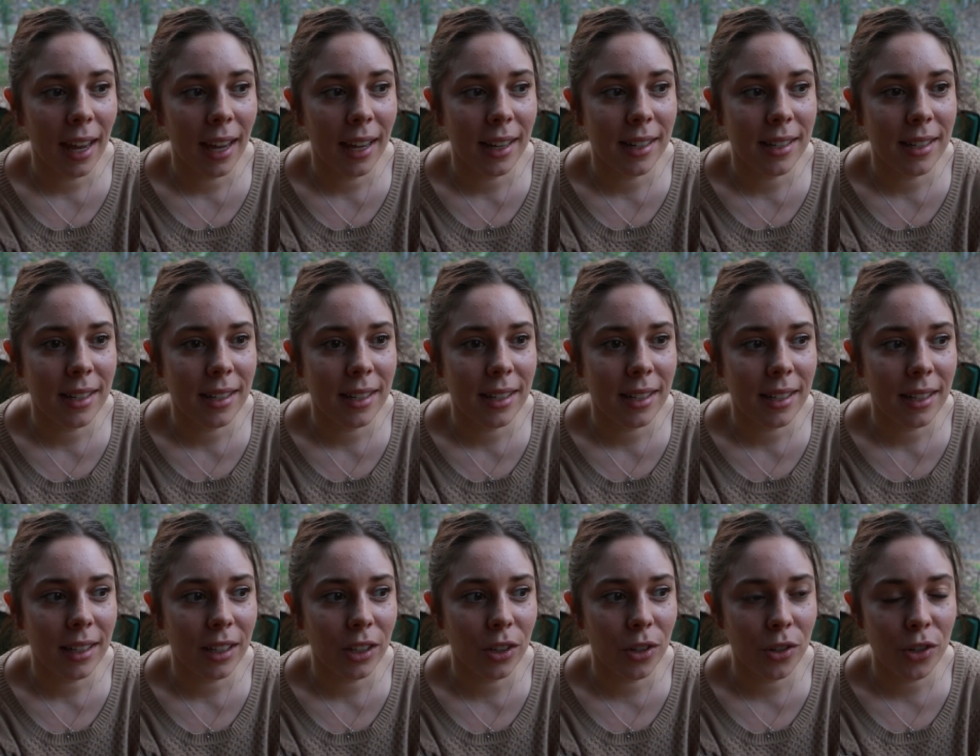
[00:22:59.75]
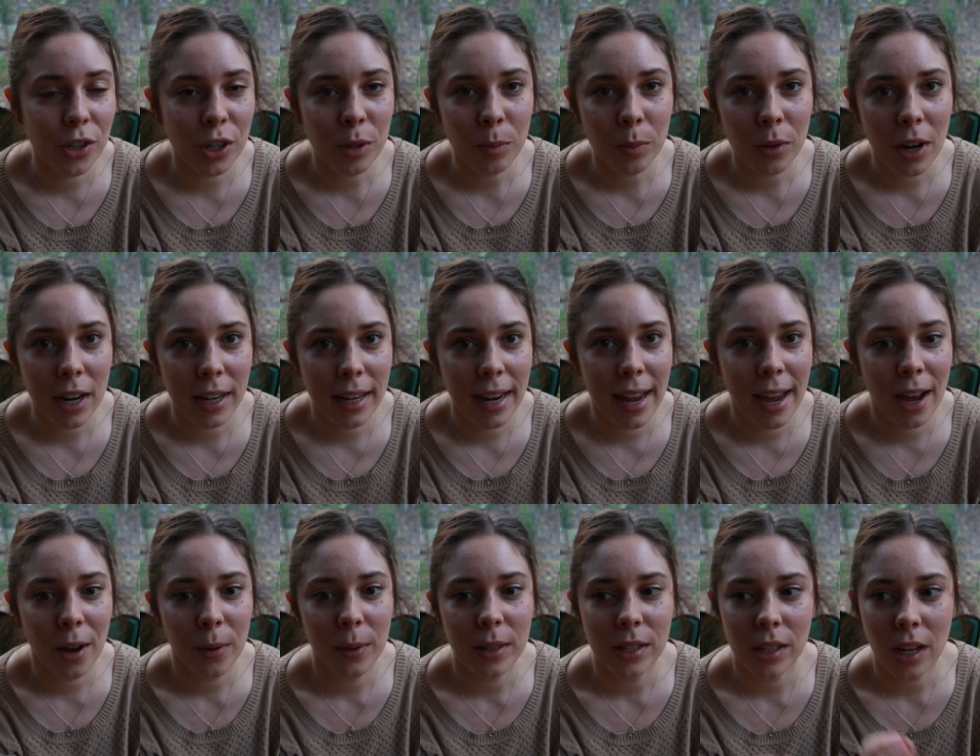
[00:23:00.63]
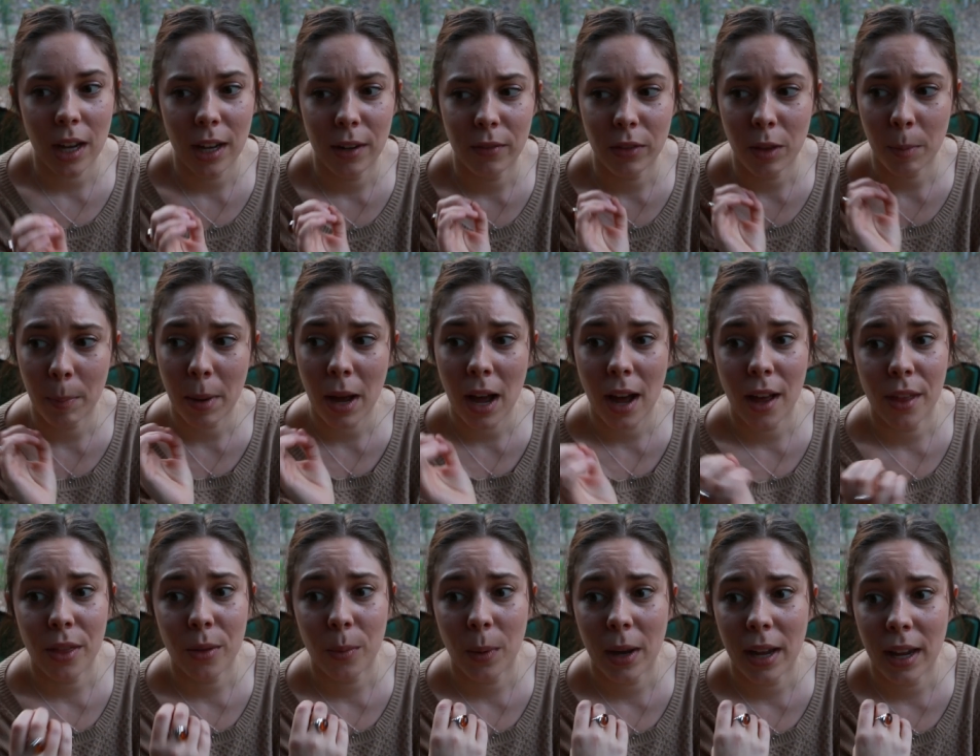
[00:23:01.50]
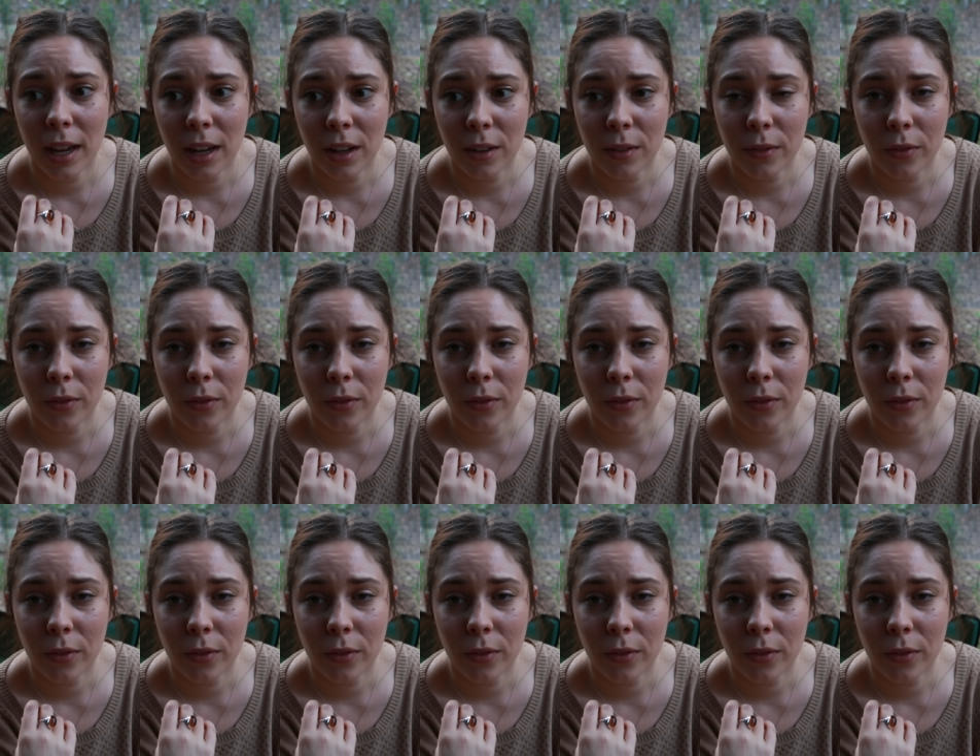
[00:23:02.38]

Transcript: and YouTube right now is kind of the pathway